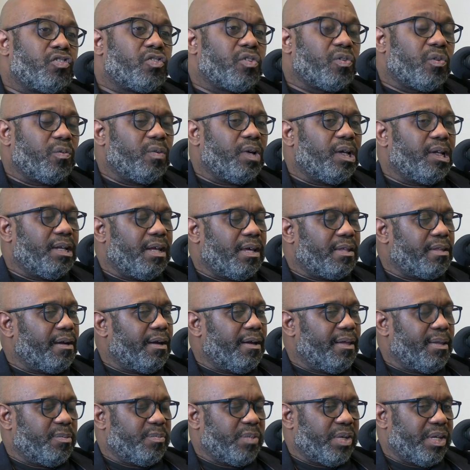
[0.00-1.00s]
So another
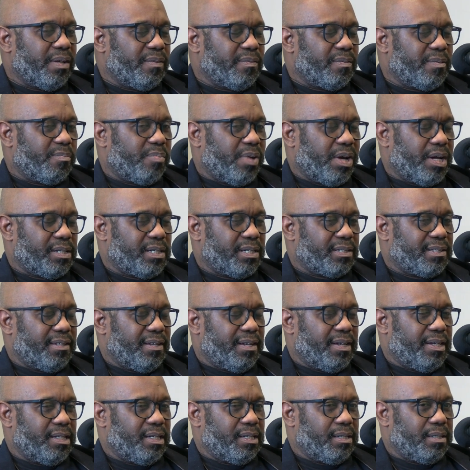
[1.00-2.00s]
element of the project
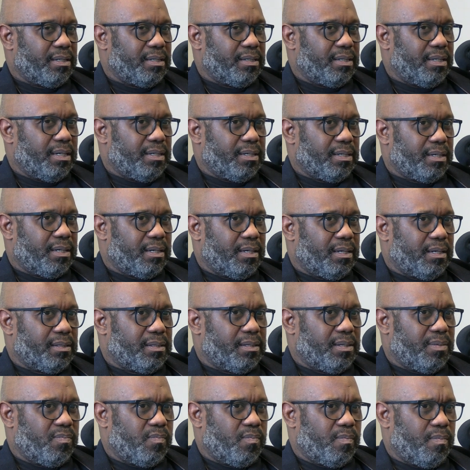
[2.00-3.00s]
that I didn't
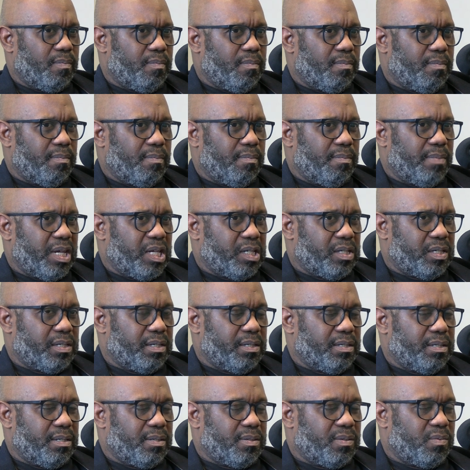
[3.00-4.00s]
get to
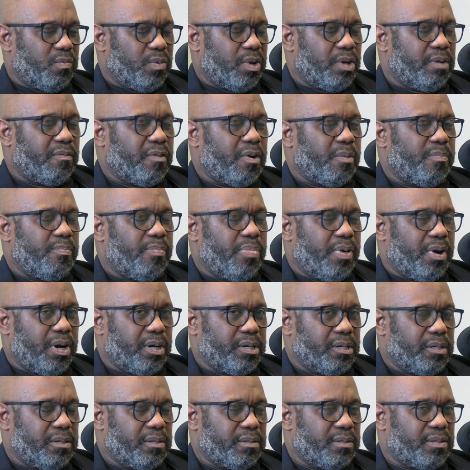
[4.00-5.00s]
mention is one of our
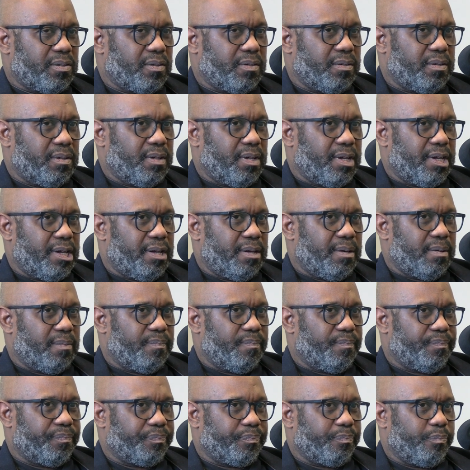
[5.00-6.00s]
partners,
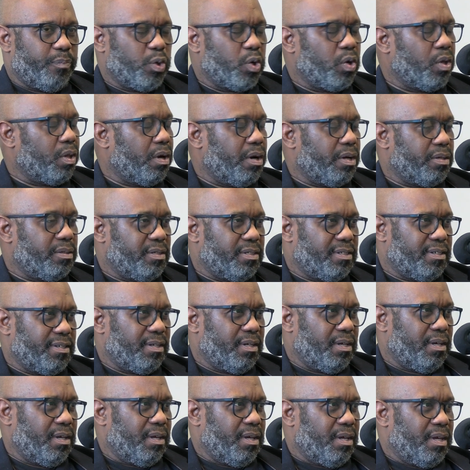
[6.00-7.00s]
Mural Arts,
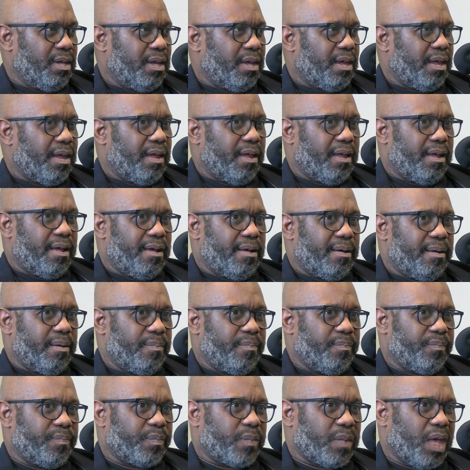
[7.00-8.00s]

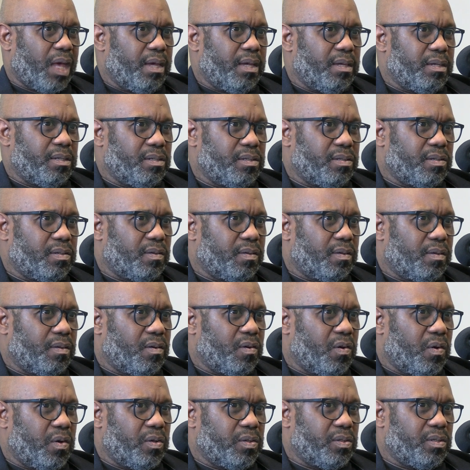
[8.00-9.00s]
is
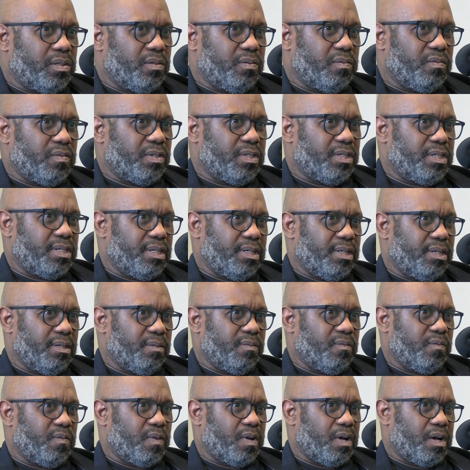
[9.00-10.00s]
going to
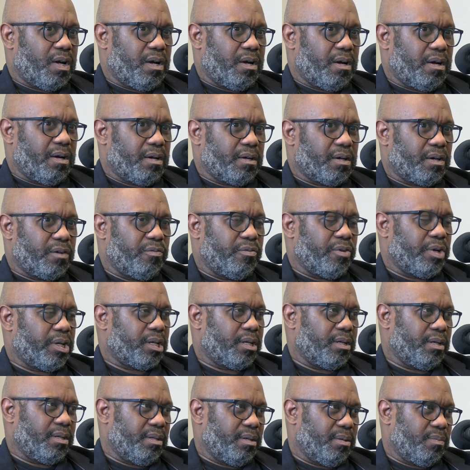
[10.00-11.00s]
receive our
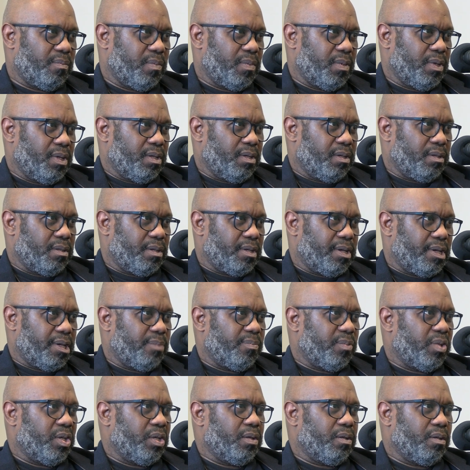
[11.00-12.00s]
curriculum that
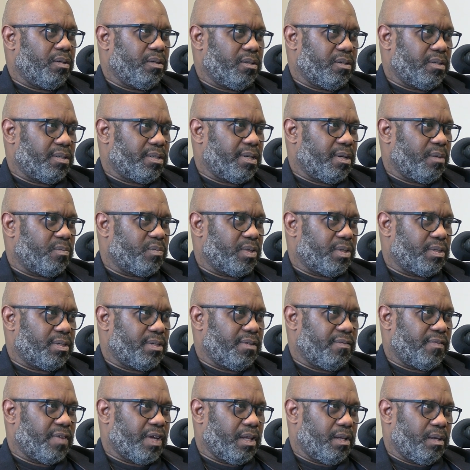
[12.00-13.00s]
Amy Hillier has helped us
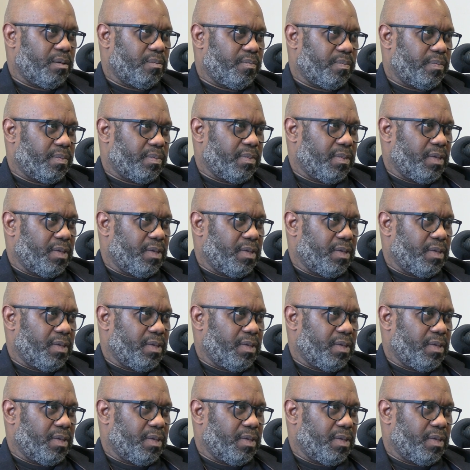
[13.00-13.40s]
develop.